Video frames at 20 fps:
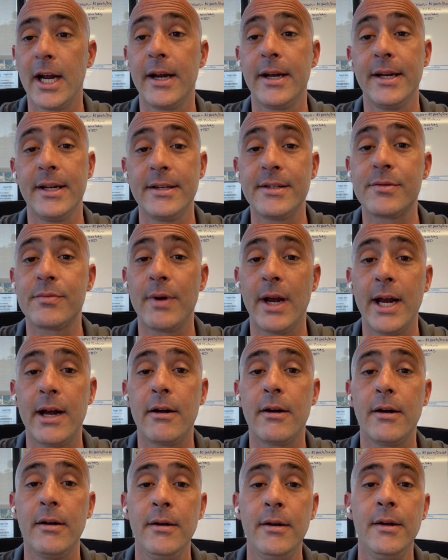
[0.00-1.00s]
It is
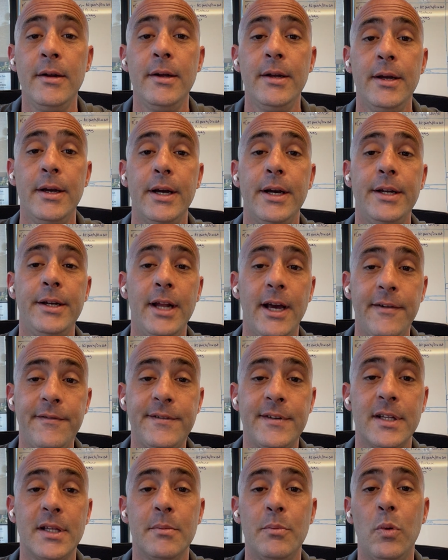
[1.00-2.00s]
rare enough
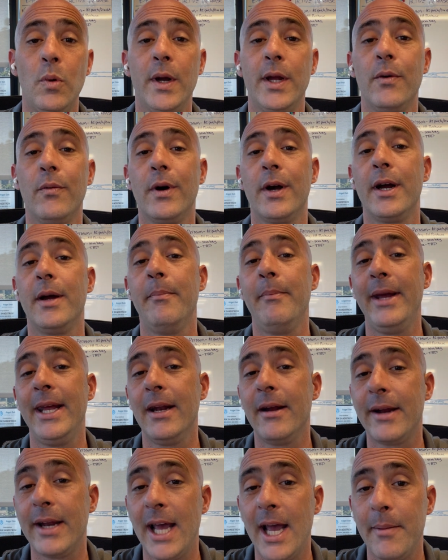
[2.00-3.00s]
to the point where it may
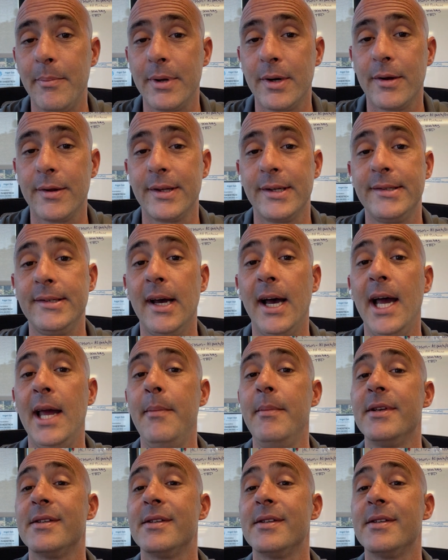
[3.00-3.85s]
not happen all the time,